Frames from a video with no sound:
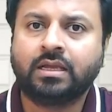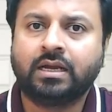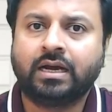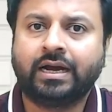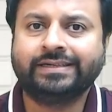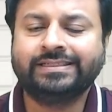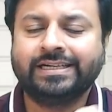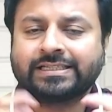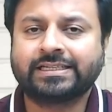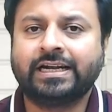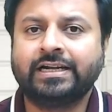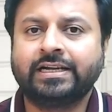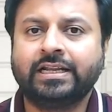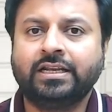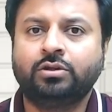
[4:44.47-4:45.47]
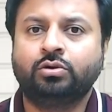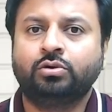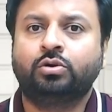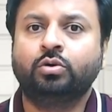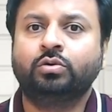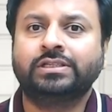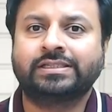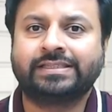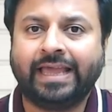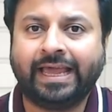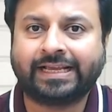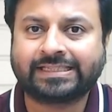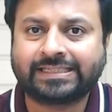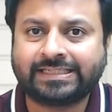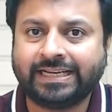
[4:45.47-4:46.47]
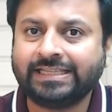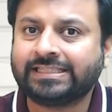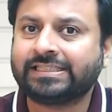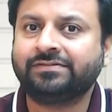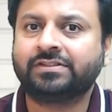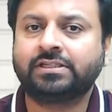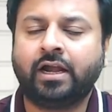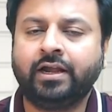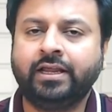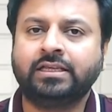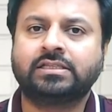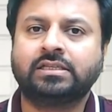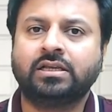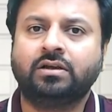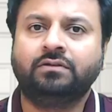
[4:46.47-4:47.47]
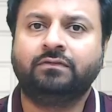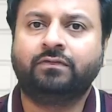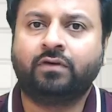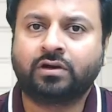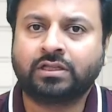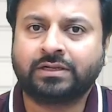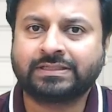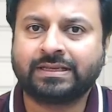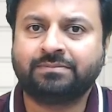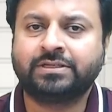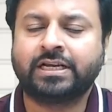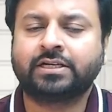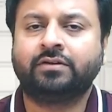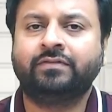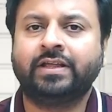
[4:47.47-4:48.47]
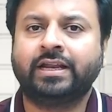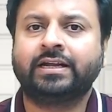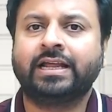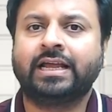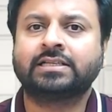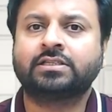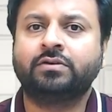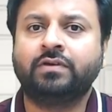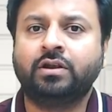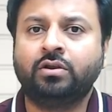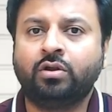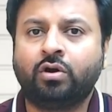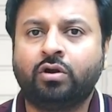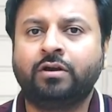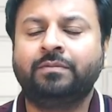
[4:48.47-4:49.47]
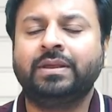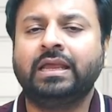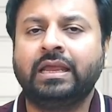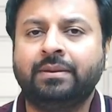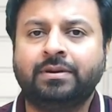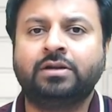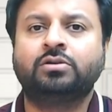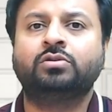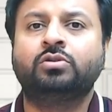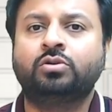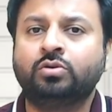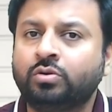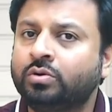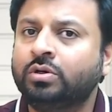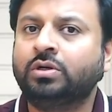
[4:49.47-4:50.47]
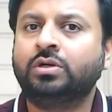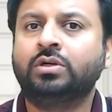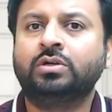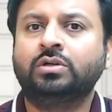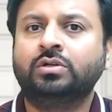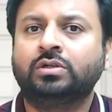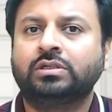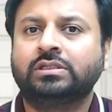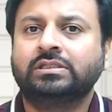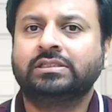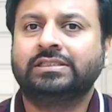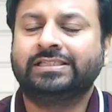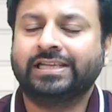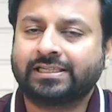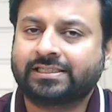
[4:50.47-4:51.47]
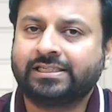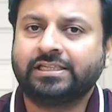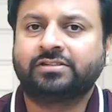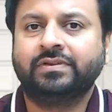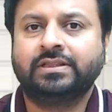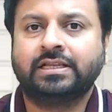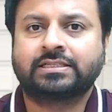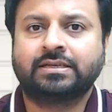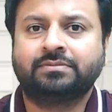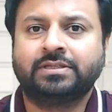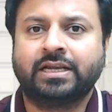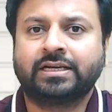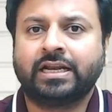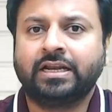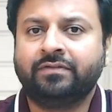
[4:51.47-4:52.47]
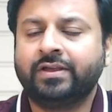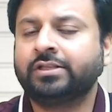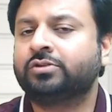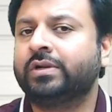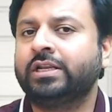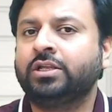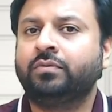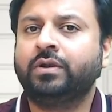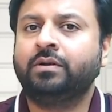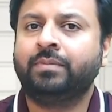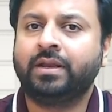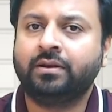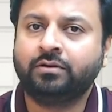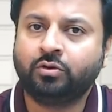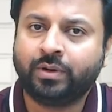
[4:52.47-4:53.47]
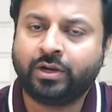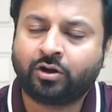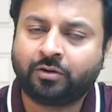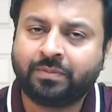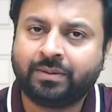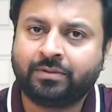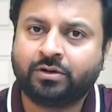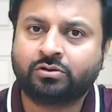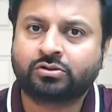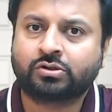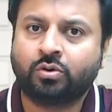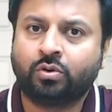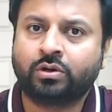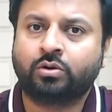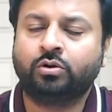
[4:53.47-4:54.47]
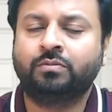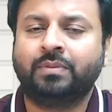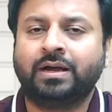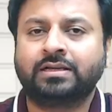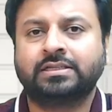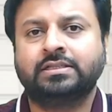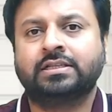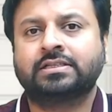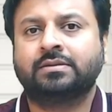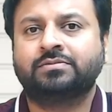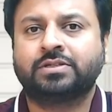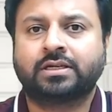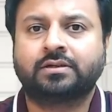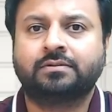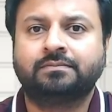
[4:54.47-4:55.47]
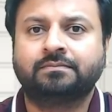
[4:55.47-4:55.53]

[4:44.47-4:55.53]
Unless and until you do this extensive studies for the subject of direct tax, you will not be able to do justice with the subject, and eventually you may not be able to score good marks in the subject.